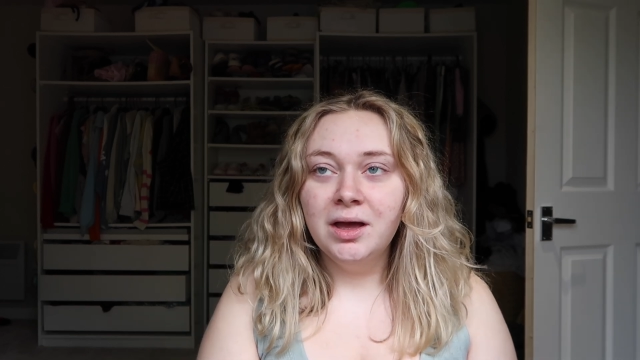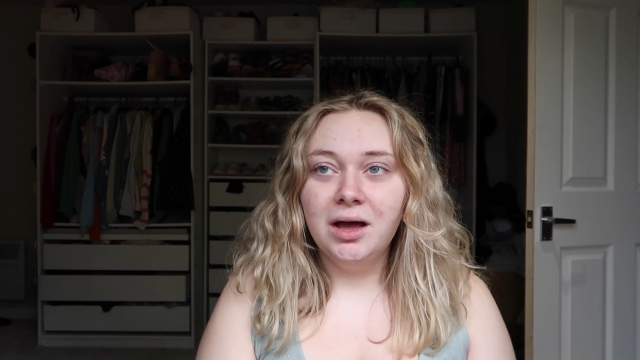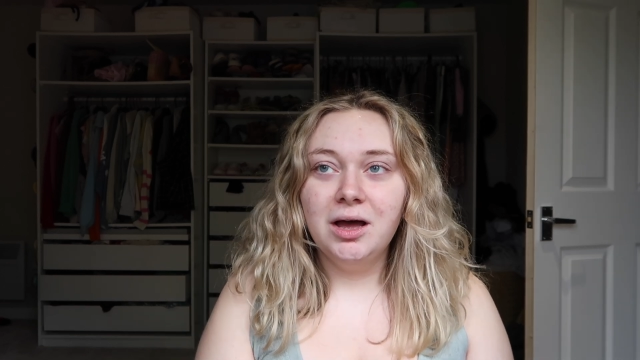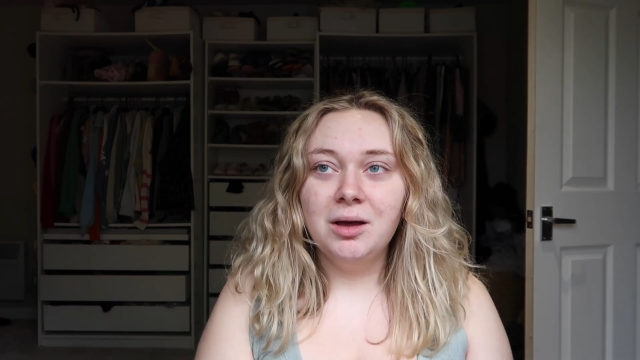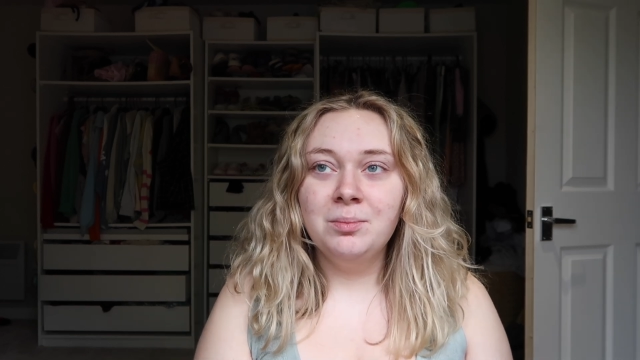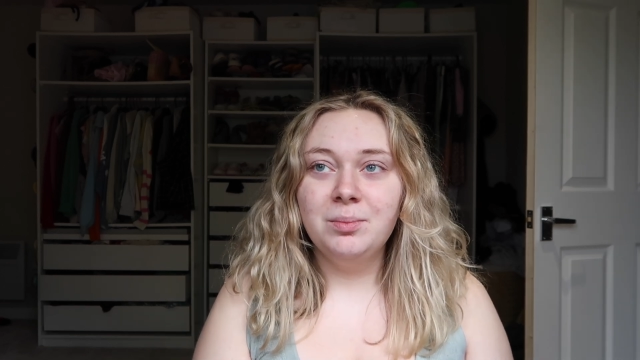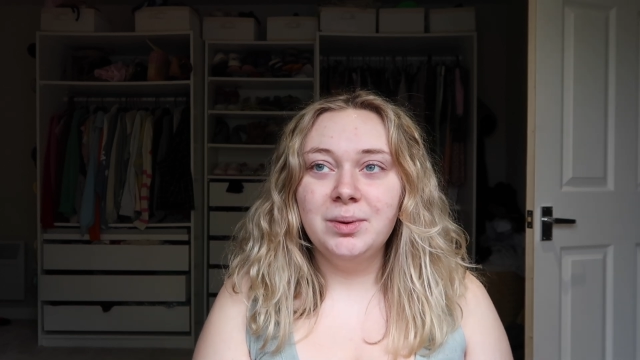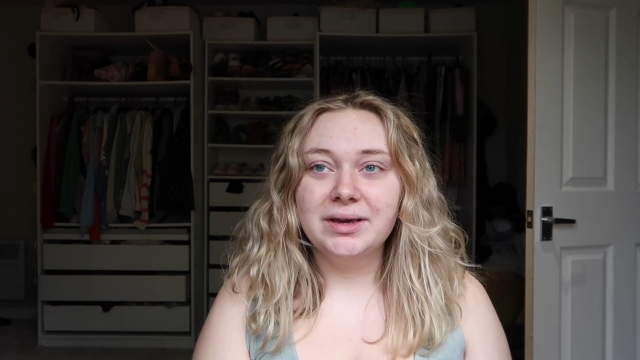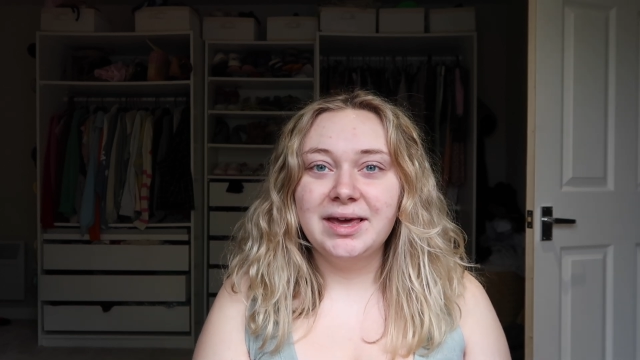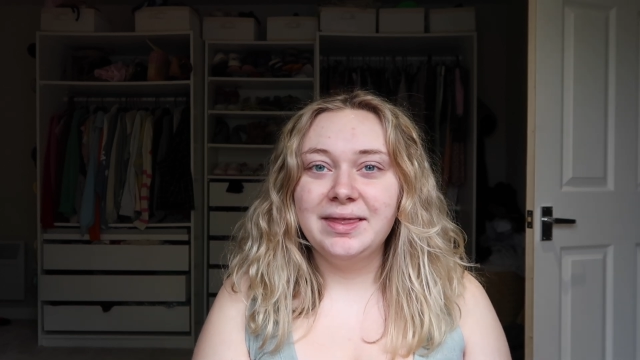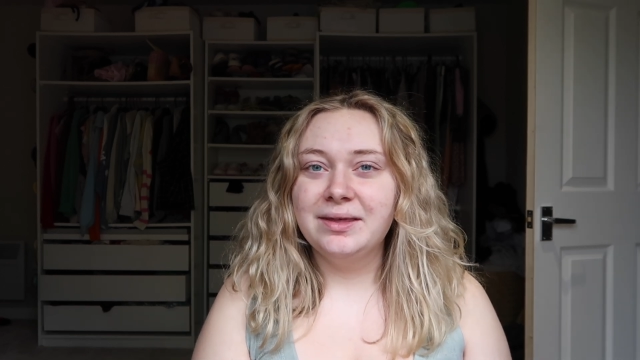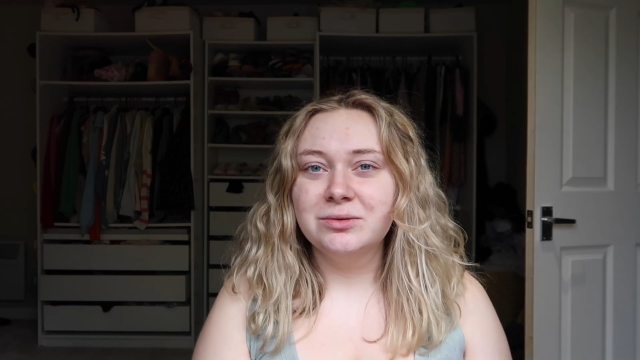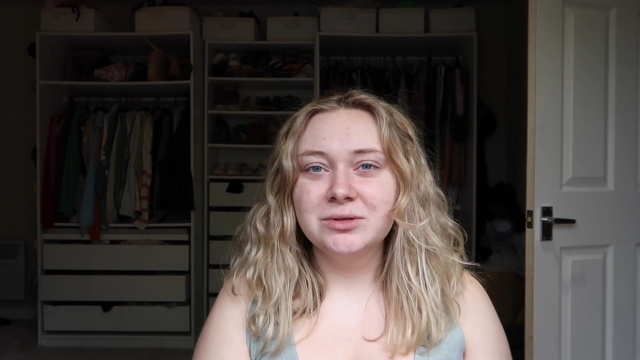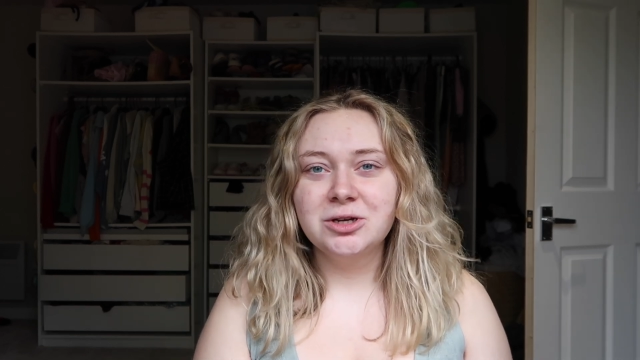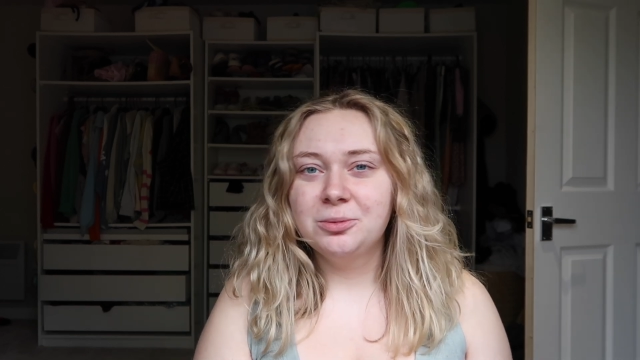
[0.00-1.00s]
But again,
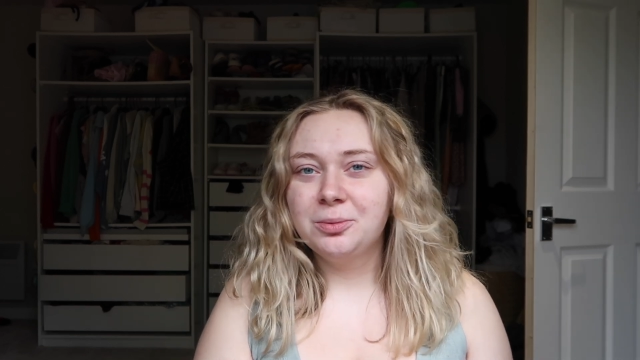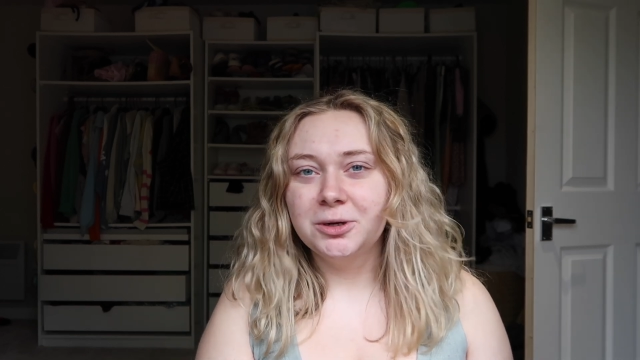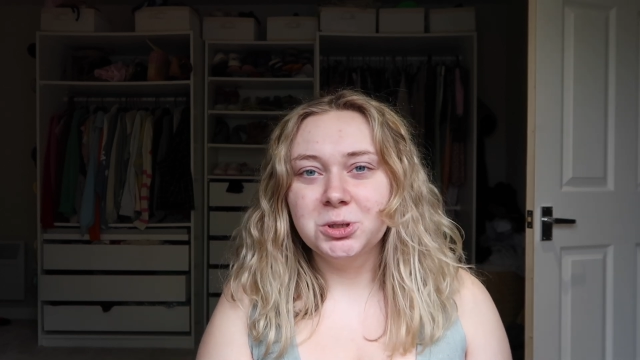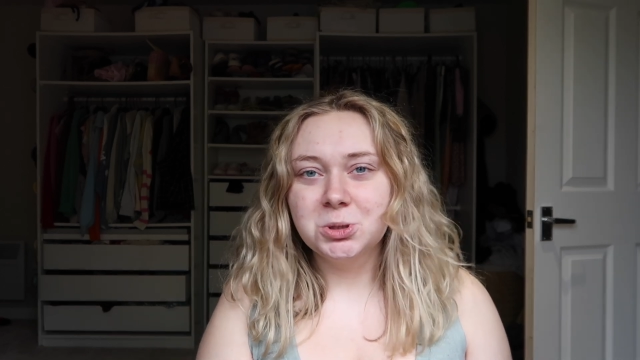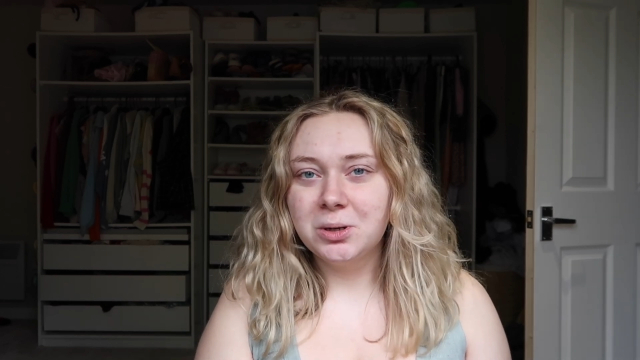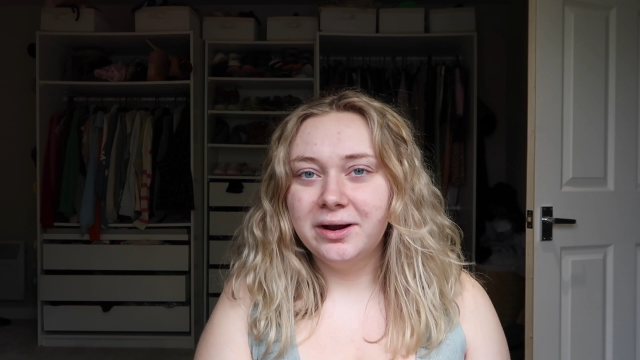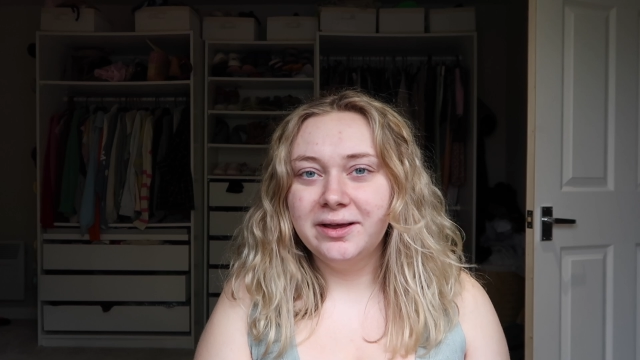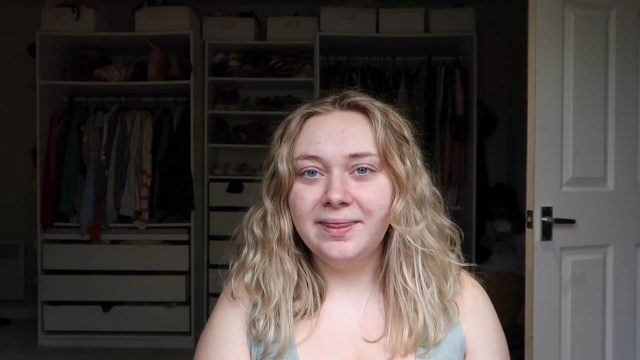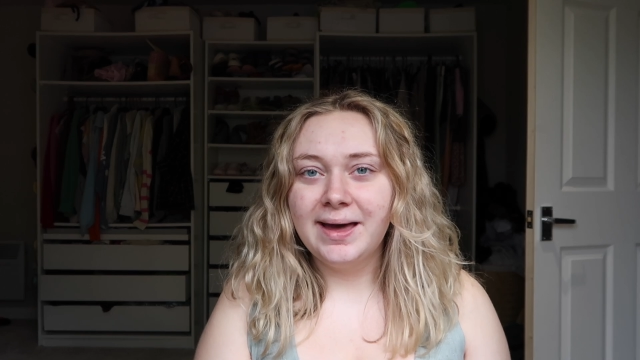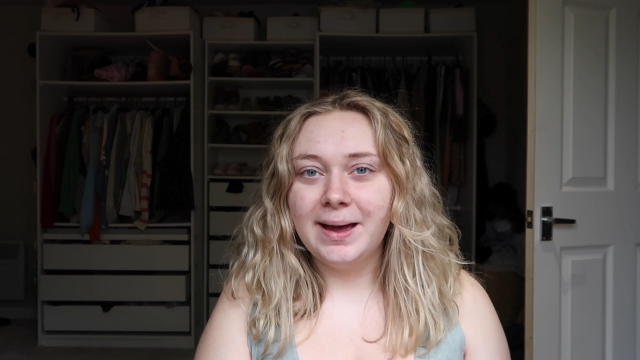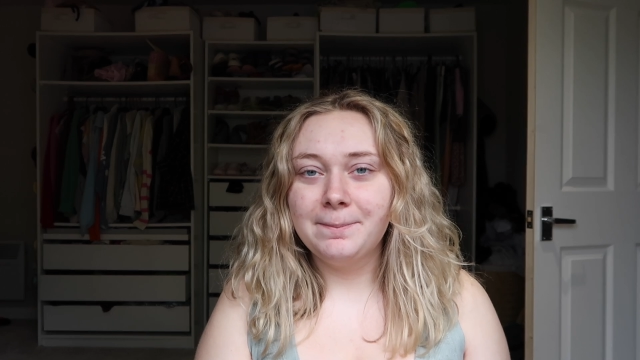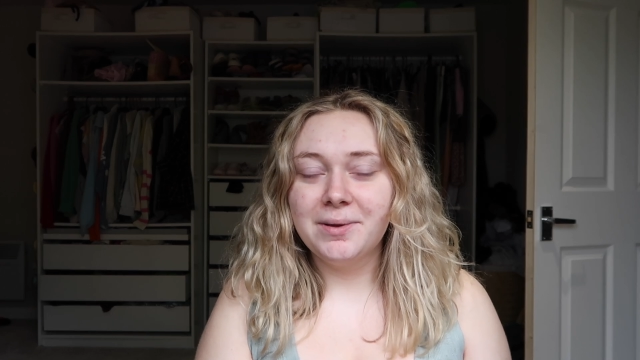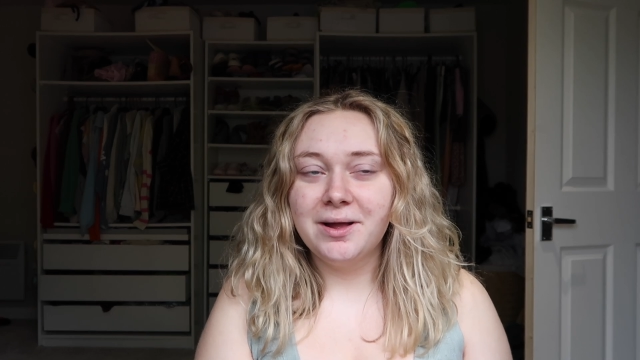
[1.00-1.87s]
there was no point trying that,